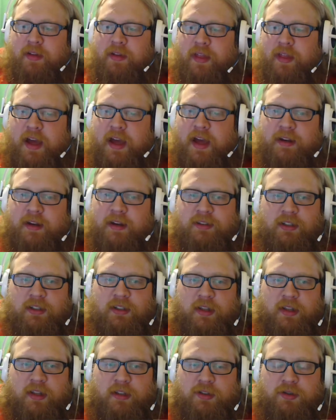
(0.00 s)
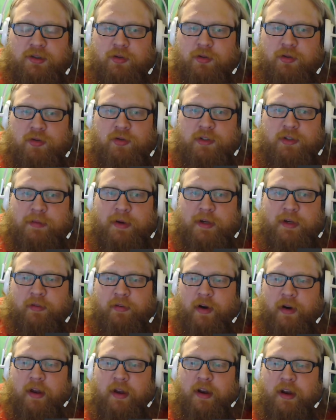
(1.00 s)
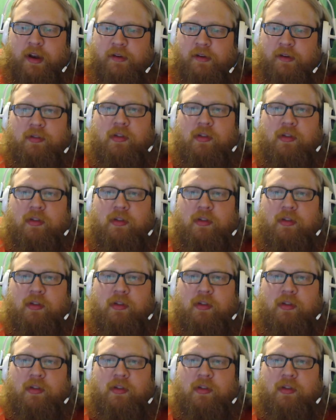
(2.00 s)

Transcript: only that, is he like screwed his best friend out of